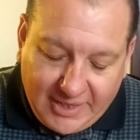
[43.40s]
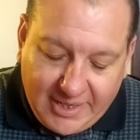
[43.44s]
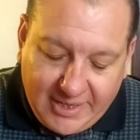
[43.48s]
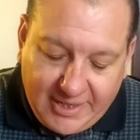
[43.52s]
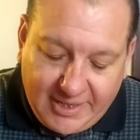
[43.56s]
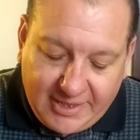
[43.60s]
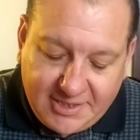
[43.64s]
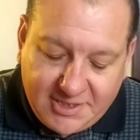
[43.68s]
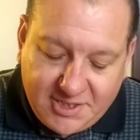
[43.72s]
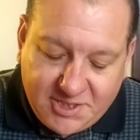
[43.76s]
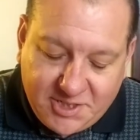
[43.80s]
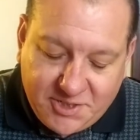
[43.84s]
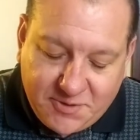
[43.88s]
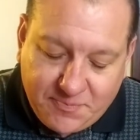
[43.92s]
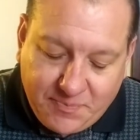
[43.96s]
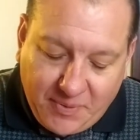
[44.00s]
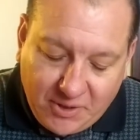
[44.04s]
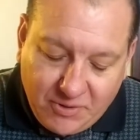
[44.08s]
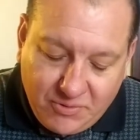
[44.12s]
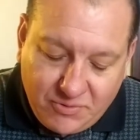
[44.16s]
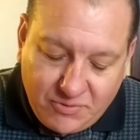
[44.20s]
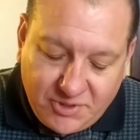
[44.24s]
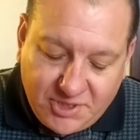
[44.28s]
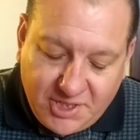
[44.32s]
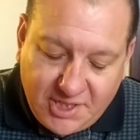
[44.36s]
It
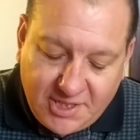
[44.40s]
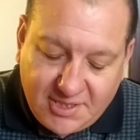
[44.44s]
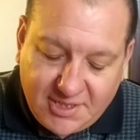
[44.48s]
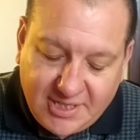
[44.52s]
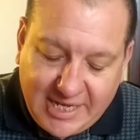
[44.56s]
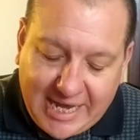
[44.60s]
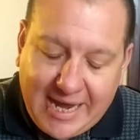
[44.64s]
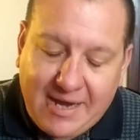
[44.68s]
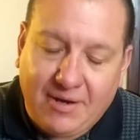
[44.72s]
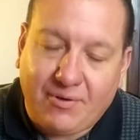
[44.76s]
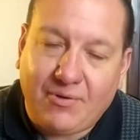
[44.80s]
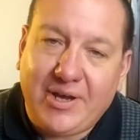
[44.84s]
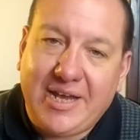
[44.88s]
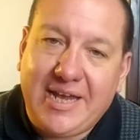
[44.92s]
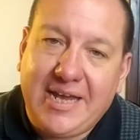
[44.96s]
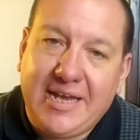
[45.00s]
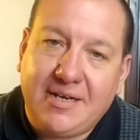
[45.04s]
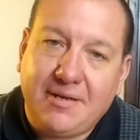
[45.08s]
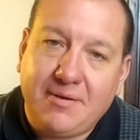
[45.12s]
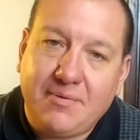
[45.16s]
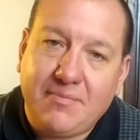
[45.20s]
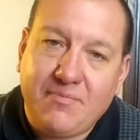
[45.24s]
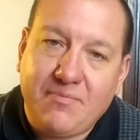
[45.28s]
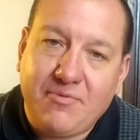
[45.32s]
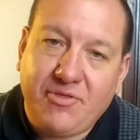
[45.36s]
exposes our
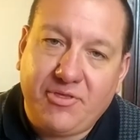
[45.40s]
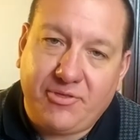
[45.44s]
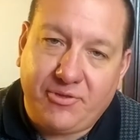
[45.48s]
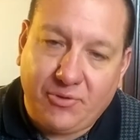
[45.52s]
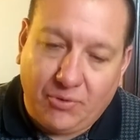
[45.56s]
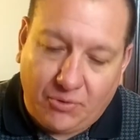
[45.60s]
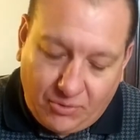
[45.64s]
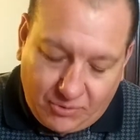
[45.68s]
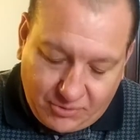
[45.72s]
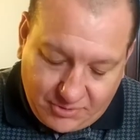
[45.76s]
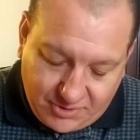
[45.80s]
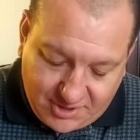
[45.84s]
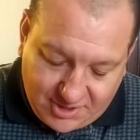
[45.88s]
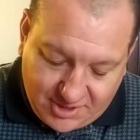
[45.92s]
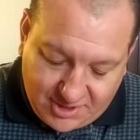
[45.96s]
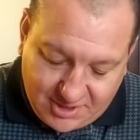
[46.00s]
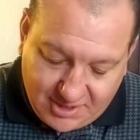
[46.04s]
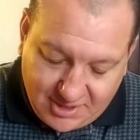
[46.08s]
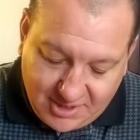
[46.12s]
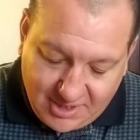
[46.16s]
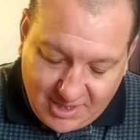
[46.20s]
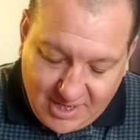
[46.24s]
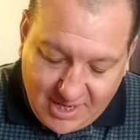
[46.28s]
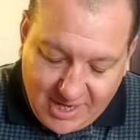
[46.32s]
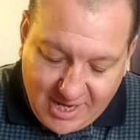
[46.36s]
inner
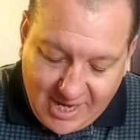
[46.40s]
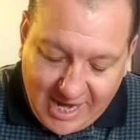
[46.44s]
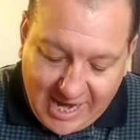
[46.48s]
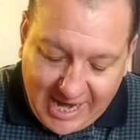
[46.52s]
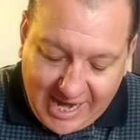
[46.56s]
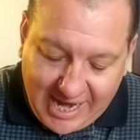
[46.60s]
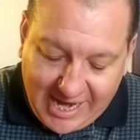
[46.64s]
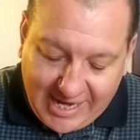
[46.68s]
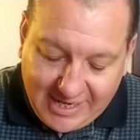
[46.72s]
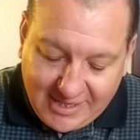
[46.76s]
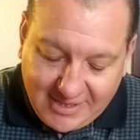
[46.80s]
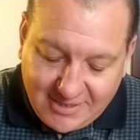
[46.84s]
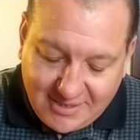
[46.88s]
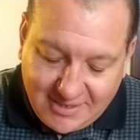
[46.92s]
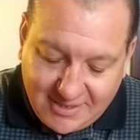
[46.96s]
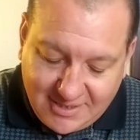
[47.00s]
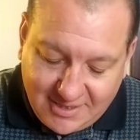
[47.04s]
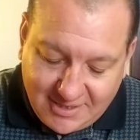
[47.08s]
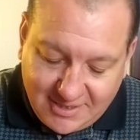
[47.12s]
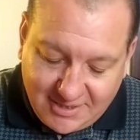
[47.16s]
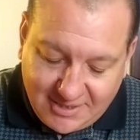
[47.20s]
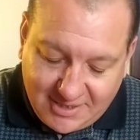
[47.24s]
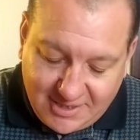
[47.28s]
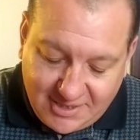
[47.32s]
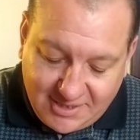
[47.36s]
thoughts and
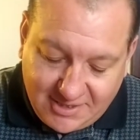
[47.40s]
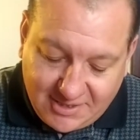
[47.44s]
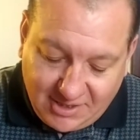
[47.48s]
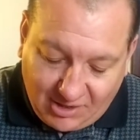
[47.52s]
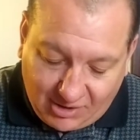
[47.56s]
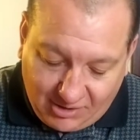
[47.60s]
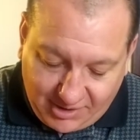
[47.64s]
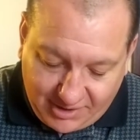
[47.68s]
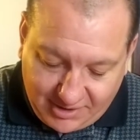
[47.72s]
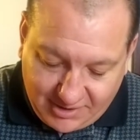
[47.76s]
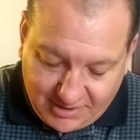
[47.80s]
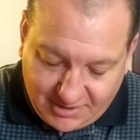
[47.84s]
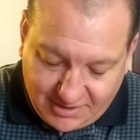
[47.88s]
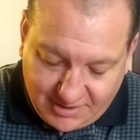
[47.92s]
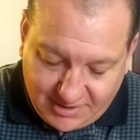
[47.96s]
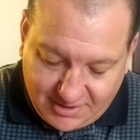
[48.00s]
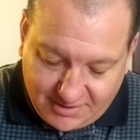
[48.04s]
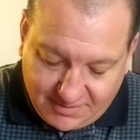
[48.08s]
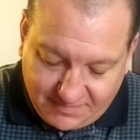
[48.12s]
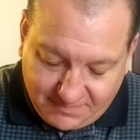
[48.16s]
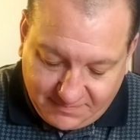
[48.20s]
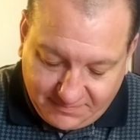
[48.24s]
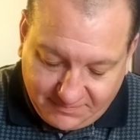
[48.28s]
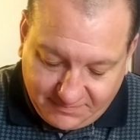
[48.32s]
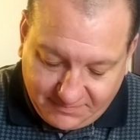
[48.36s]

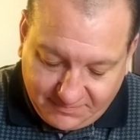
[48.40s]
desires.